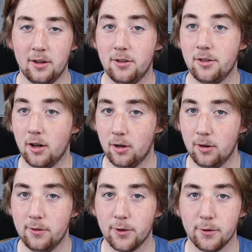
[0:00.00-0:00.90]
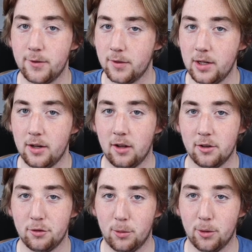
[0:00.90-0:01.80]
So for
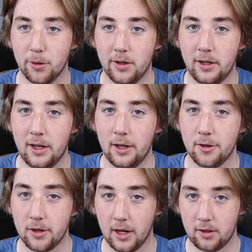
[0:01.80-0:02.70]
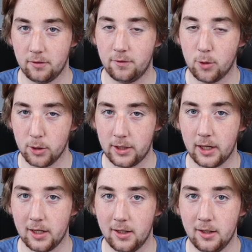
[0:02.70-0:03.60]
$50 more, you're getting
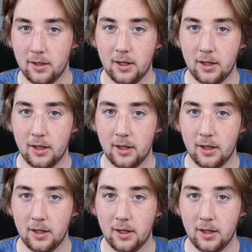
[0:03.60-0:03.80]
4K,